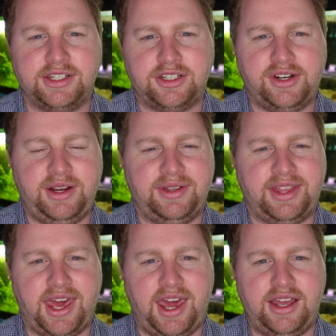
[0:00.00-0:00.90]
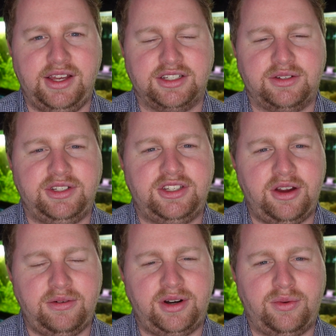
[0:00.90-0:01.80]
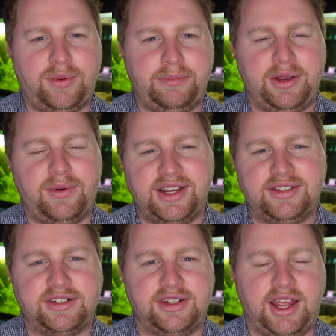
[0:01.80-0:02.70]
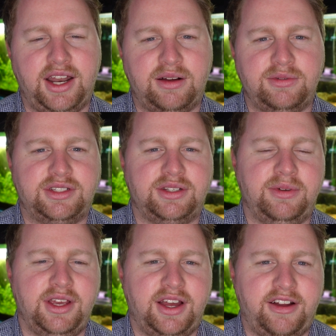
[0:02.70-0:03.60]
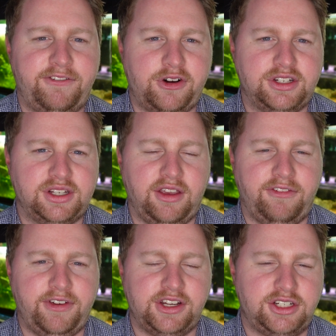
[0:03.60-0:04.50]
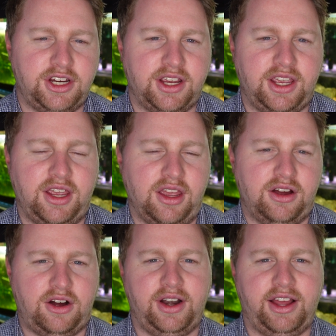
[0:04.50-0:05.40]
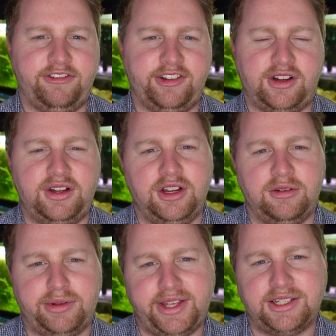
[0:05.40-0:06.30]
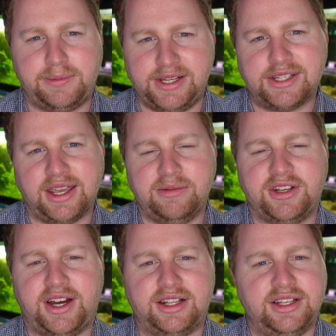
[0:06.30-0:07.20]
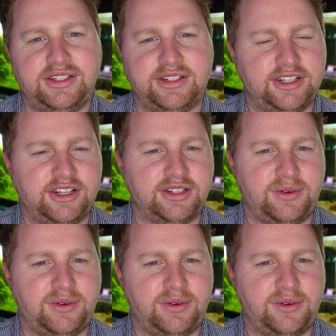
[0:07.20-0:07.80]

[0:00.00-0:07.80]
to treat with care, so we don't want to be wasteful and end up with some, unfortunately, fish jerky on our floor. Please keep tight lids on those